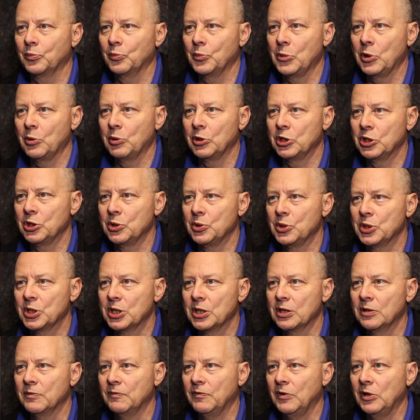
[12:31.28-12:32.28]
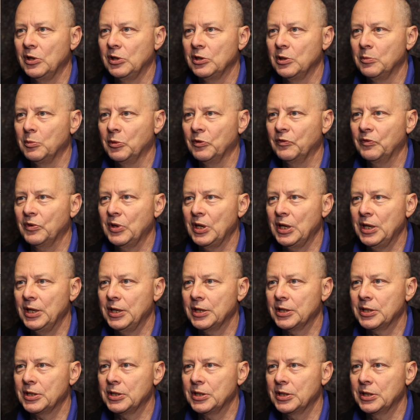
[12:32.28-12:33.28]
we're reducing the volume of
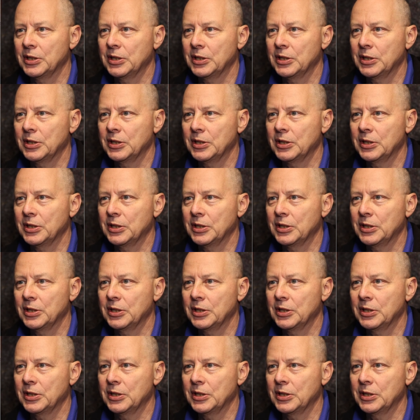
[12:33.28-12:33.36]
that.